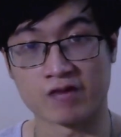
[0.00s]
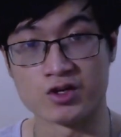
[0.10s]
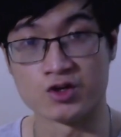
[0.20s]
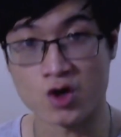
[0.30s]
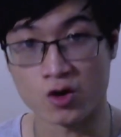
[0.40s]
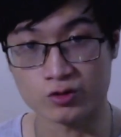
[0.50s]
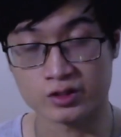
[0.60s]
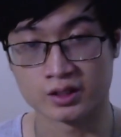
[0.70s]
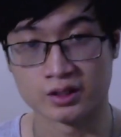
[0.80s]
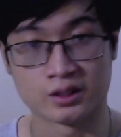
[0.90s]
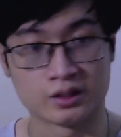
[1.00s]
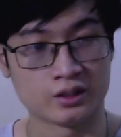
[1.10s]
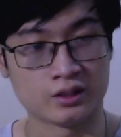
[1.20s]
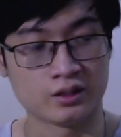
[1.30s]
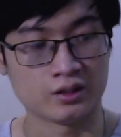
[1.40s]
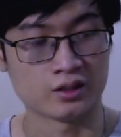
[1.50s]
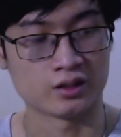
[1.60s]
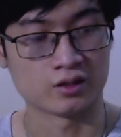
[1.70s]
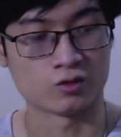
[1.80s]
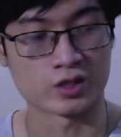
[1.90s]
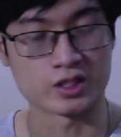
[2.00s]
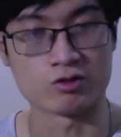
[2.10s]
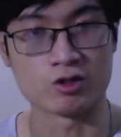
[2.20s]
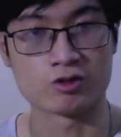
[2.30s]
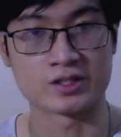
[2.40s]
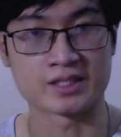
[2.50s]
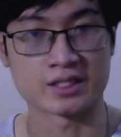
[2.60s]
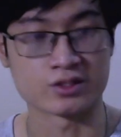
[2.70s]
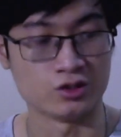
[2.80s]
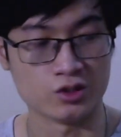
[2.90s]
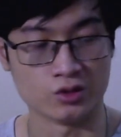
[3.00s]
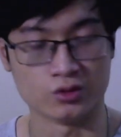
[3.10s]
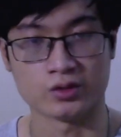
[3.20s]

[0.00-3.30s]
every note, what you usually tend to do